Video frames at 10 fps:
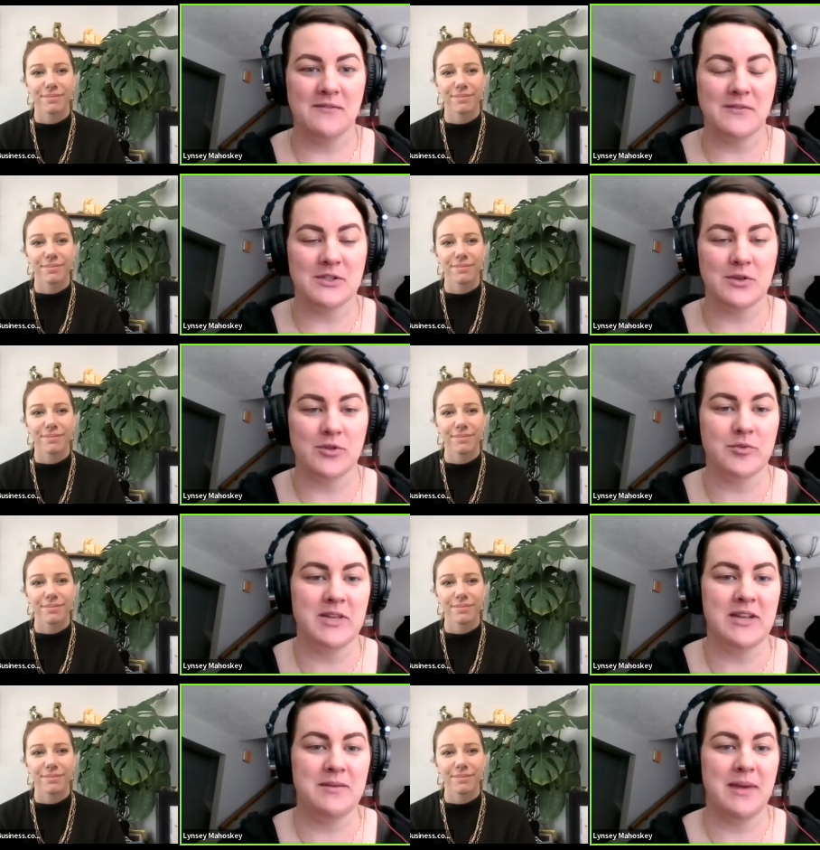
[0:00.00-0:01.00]
Speaker 1: for social
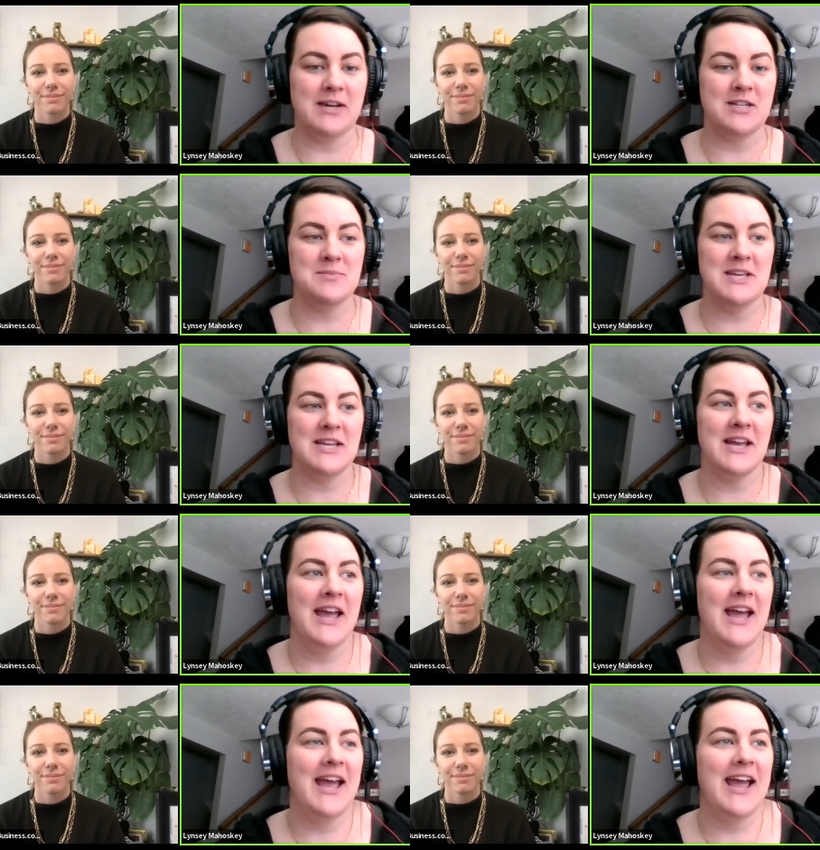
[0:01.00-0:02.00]
media management,
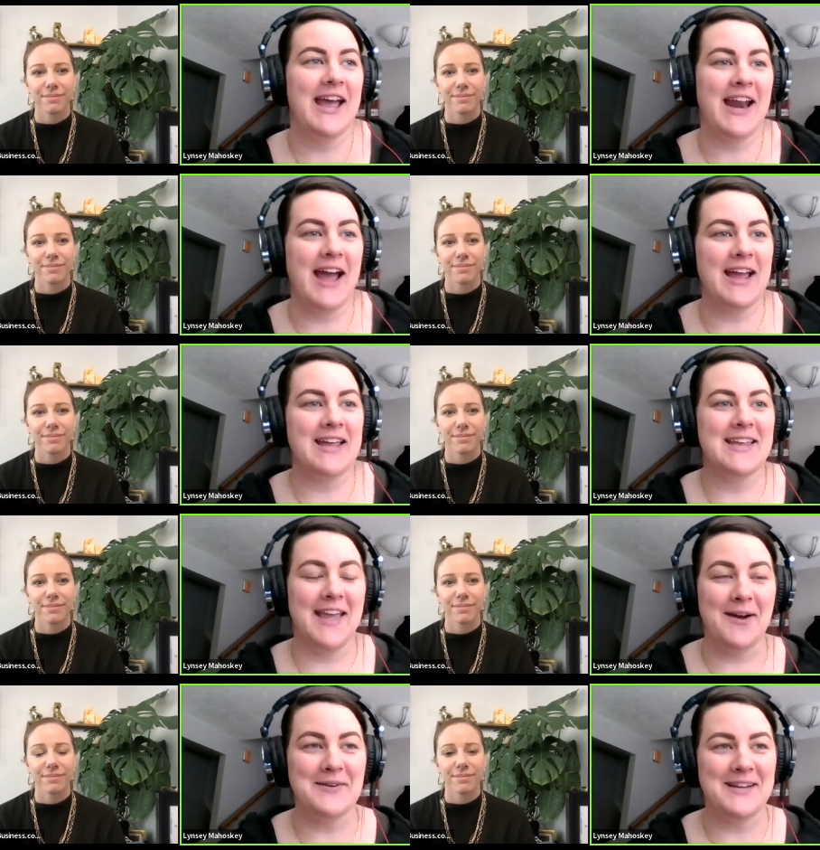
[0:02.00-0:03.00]
and I
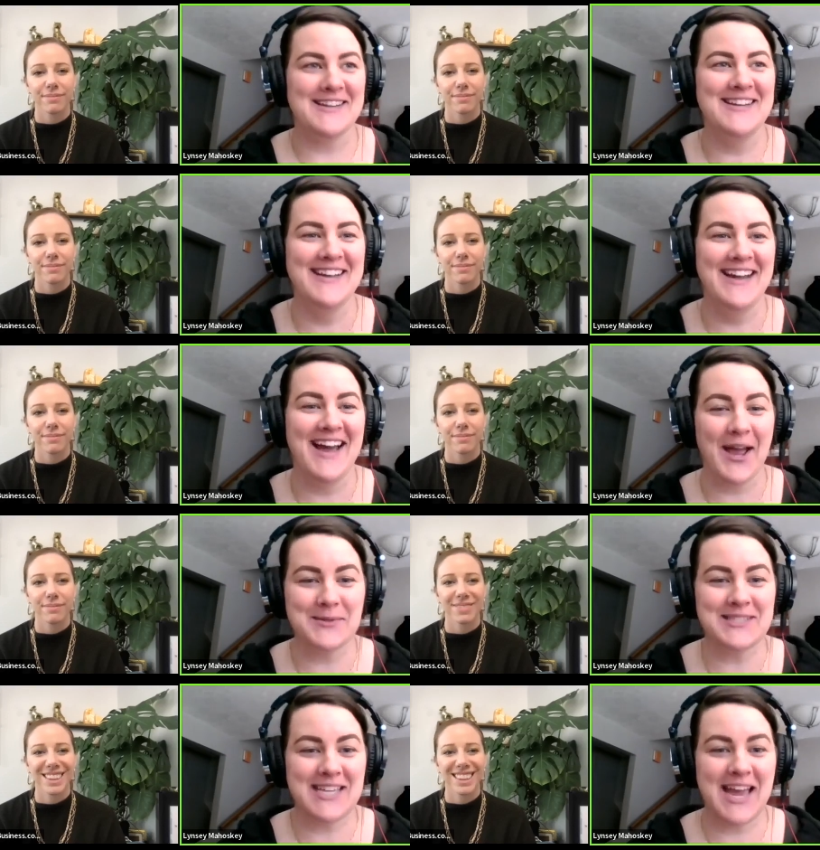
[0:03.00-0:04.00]
counted, I
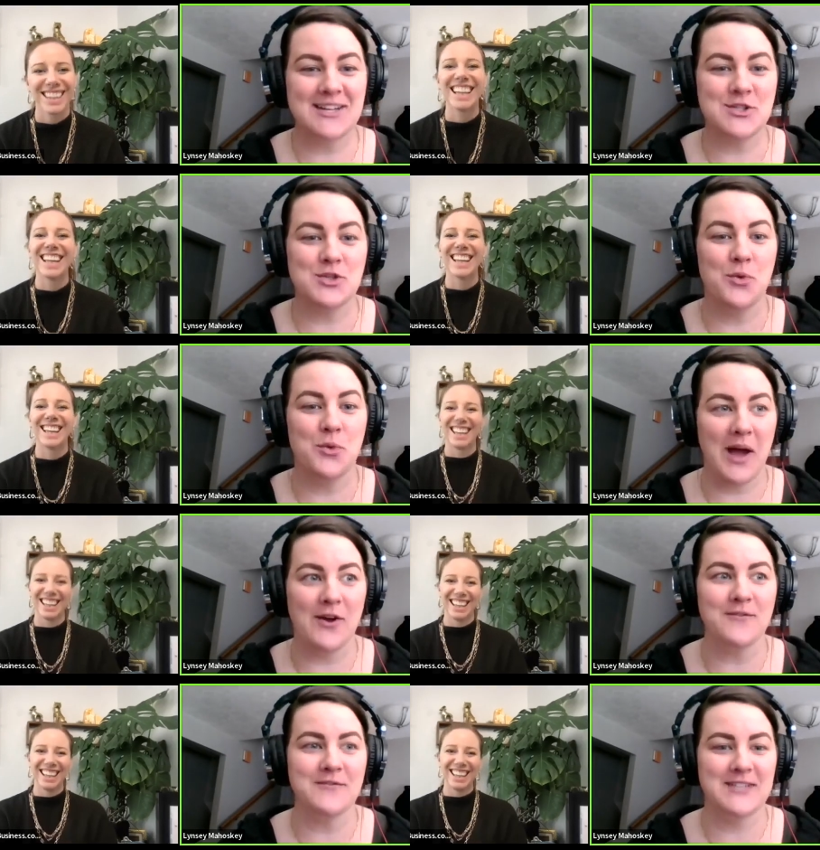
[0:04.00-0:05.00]
was tagged
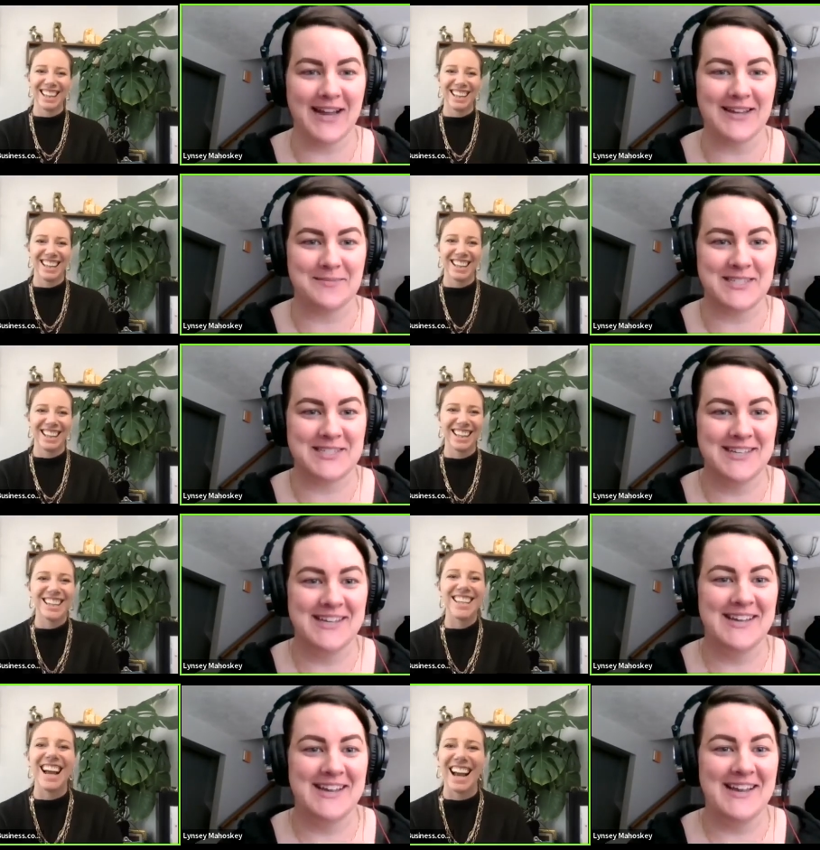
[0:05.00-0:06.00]
twelve times.
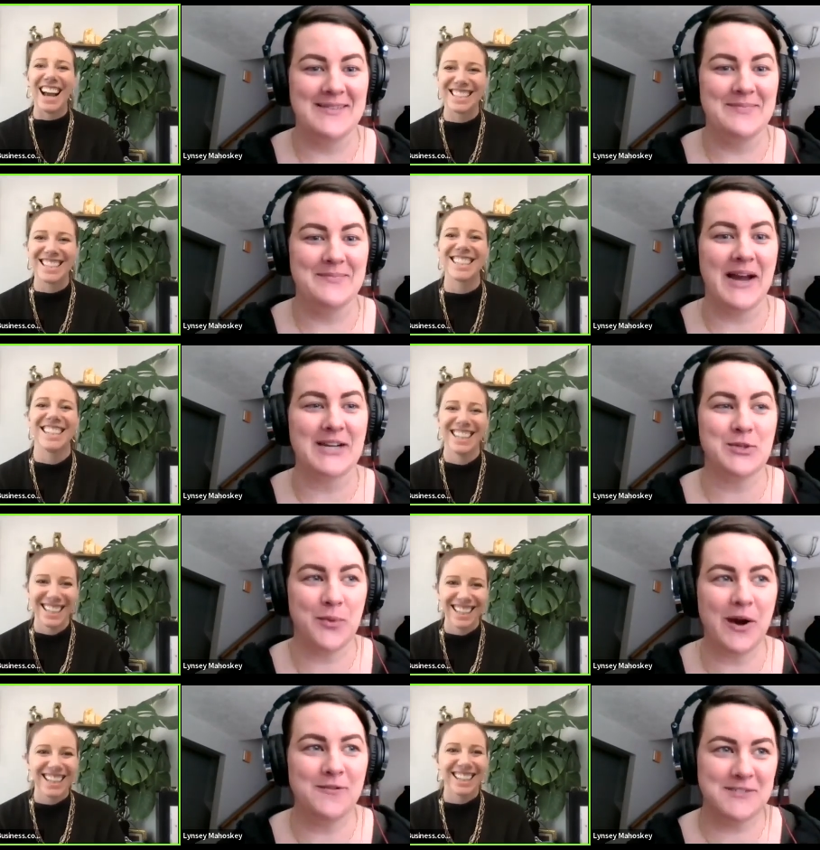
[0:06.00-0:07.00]
Speaker 2: Nice.
Speaker 1: By
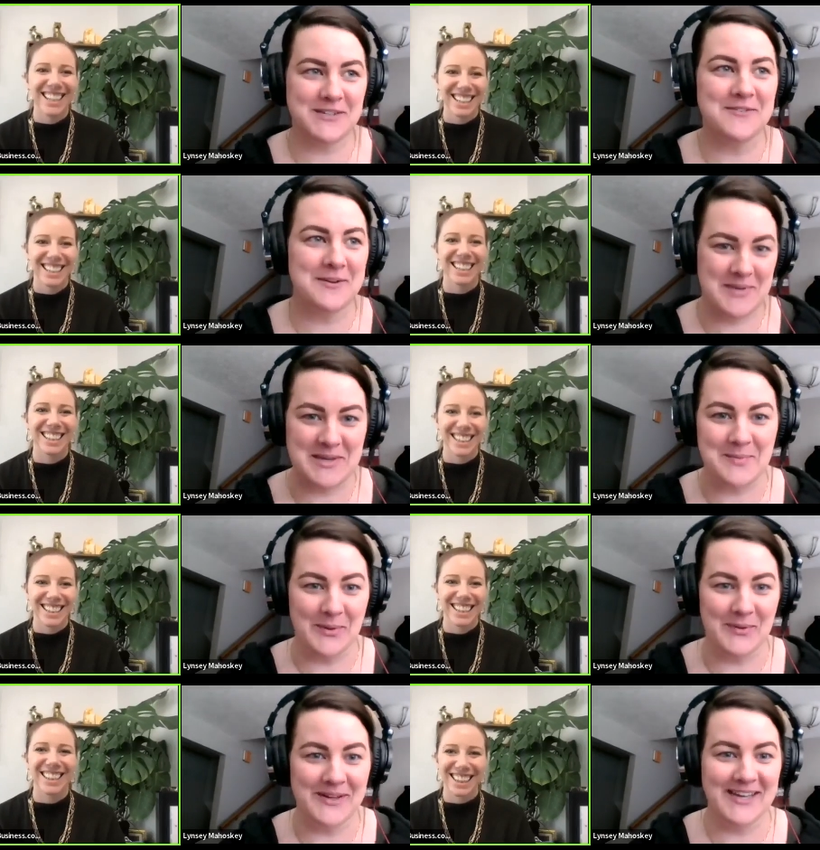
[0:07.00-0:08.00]
twelve different
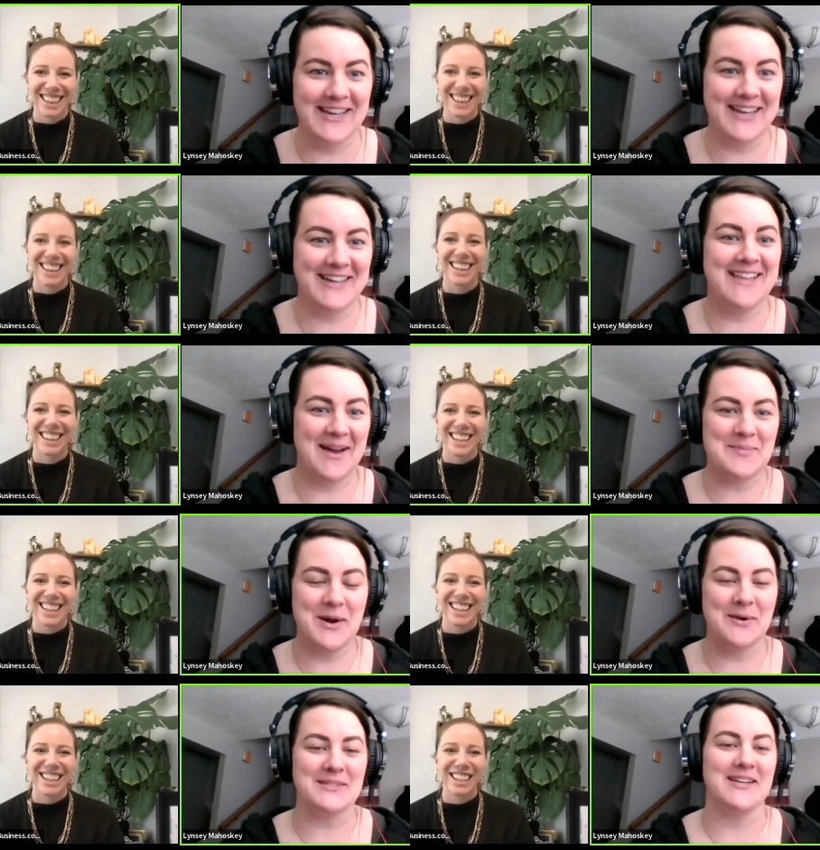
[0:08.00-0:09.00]
people in that
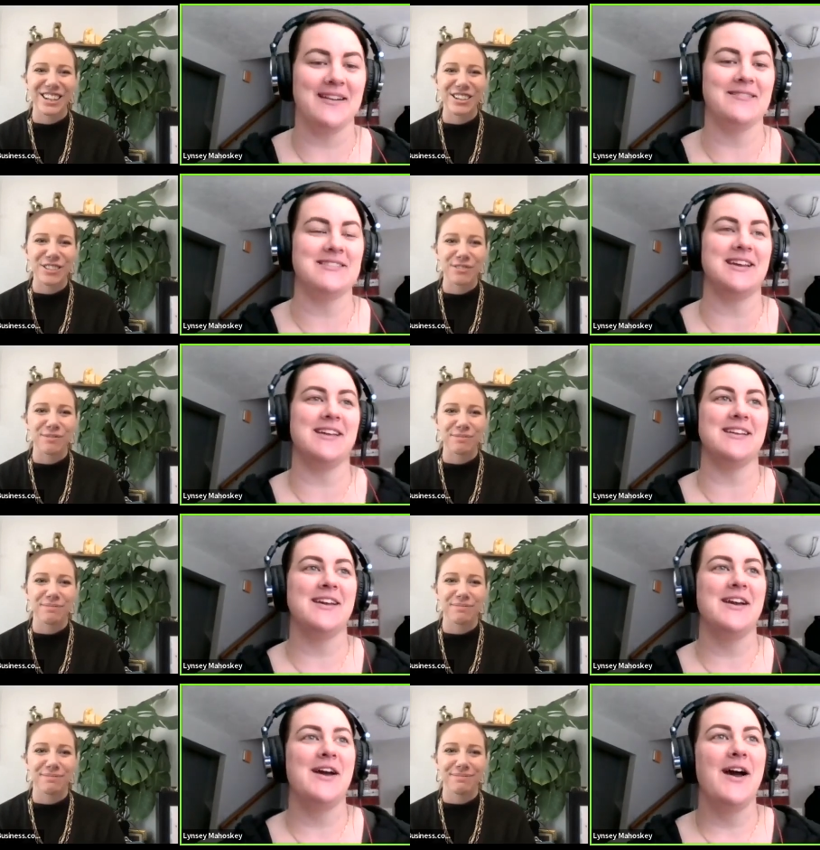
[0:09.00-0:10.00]
post. And I was like,
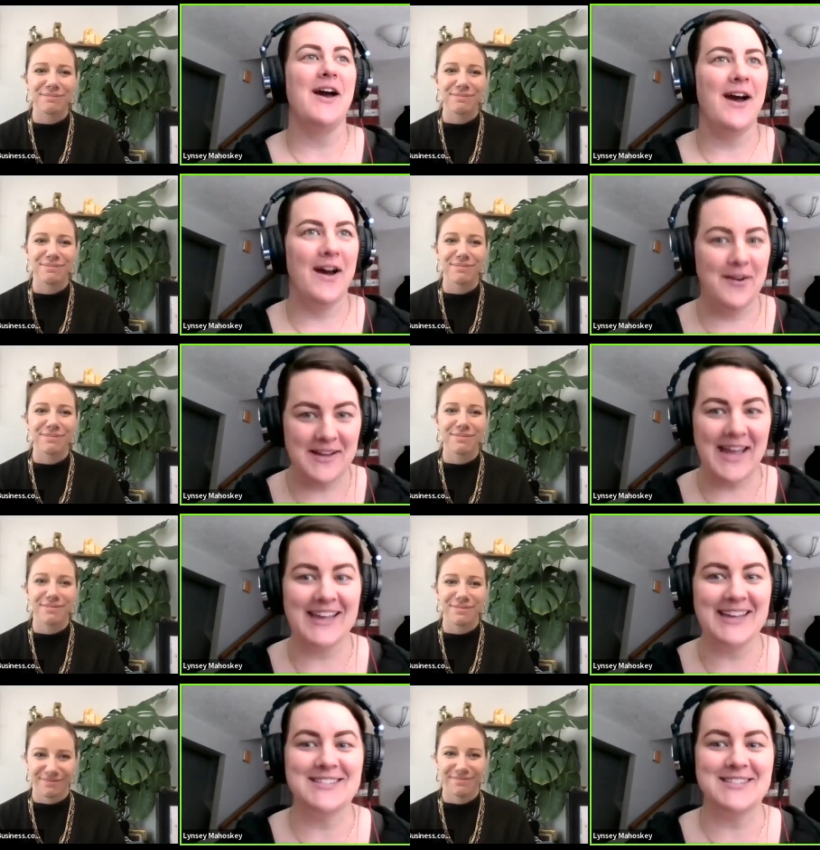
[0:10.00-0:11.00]

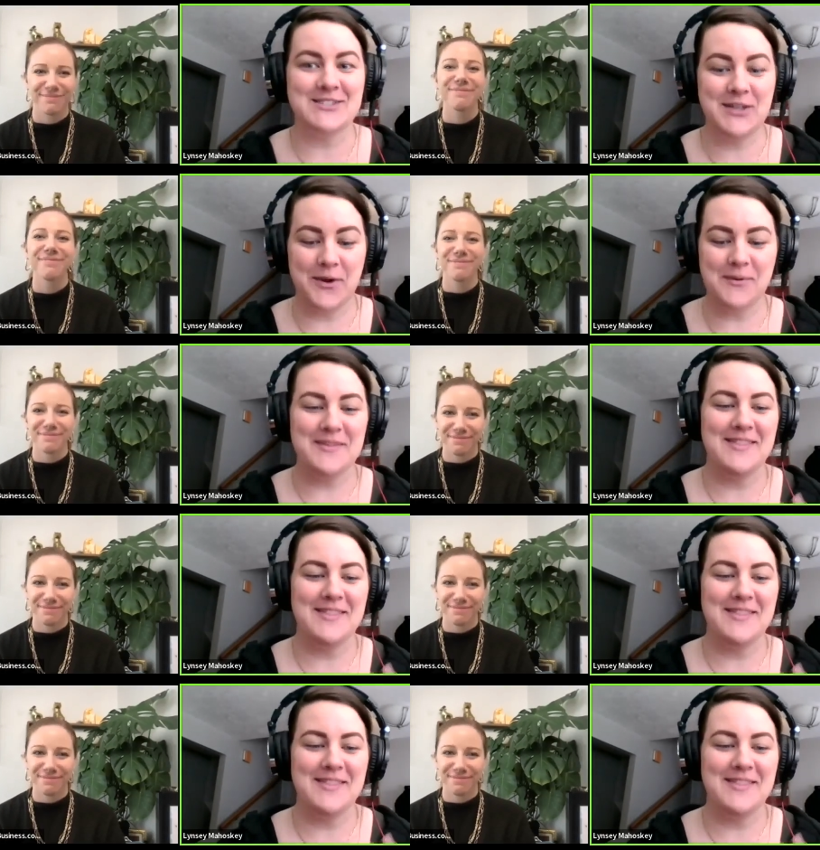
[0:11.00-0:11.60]
okay, so